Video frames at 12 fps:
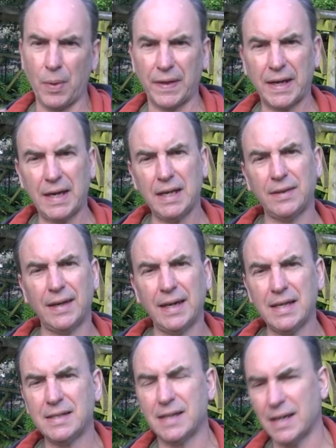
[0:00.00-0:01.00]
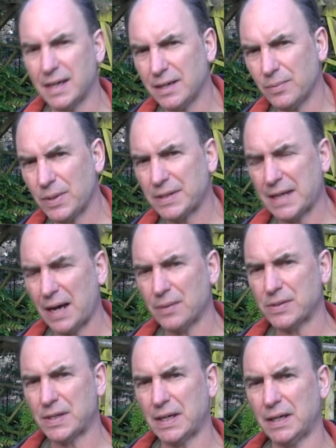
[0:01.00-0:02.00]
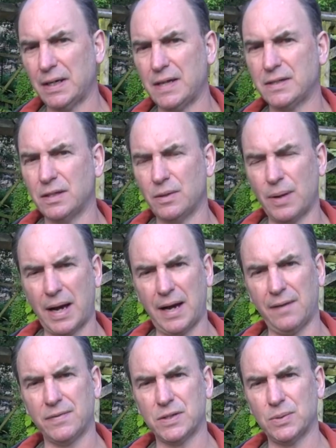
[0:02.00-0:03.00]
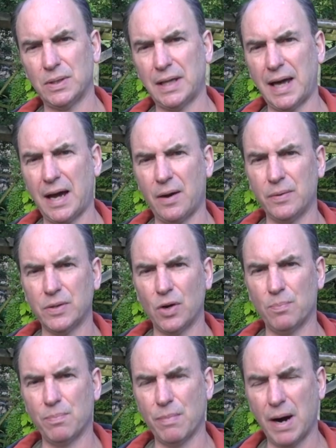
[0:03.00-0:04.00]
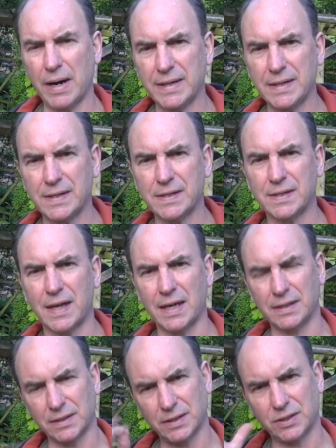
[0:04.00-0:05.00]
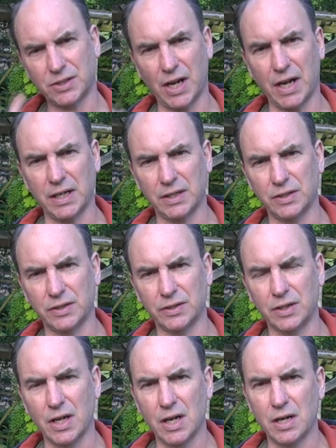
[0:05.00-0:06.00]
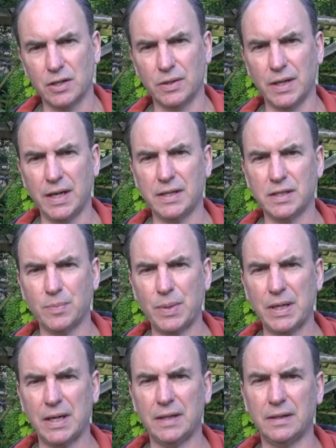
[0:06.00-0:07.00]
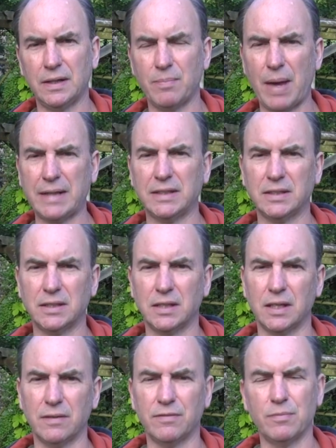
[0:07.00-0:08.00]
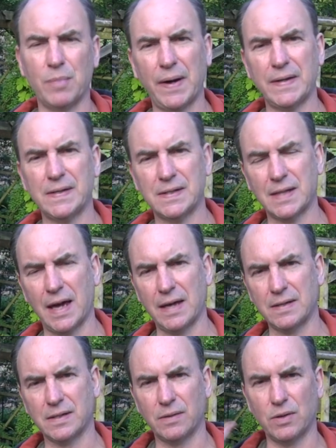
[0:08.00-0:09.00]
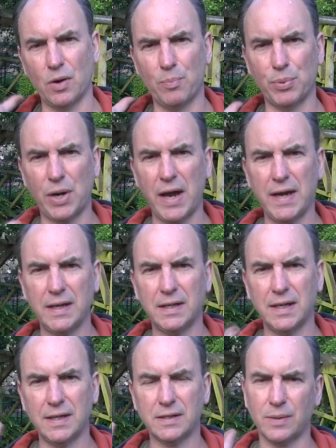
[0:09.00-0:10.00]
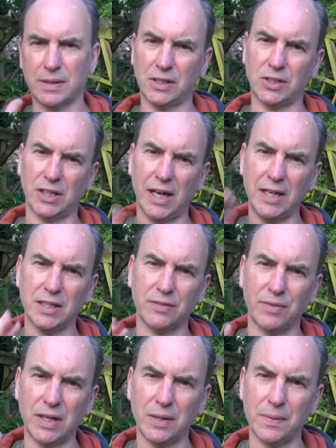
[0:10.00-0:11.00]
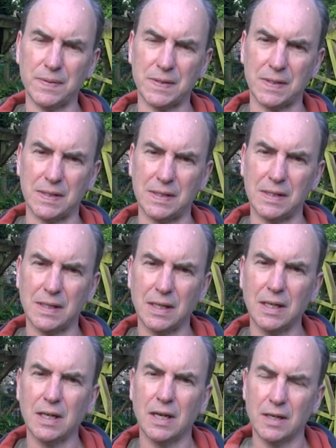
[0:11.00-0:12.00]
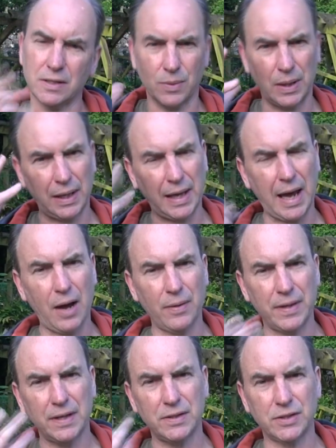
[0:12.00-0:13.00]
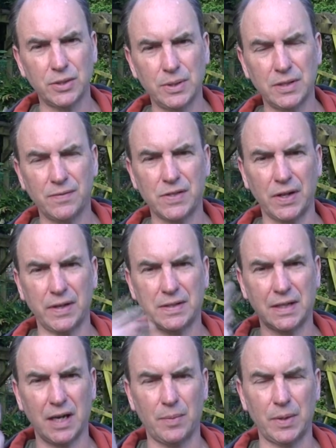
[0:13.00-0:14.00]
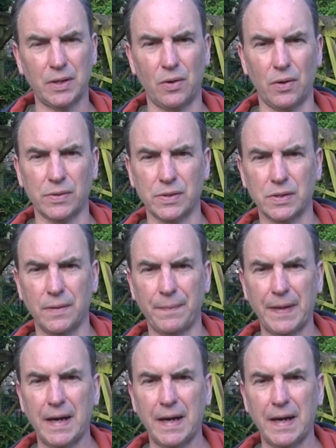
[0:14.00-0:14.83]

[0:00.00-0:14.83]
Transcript: But the key thing is here with dowsing is that you have to allow your mindset to change. You need to be in the meditative mindset. So your brain needs to actually change frequencies to allow the intuitive side to come across.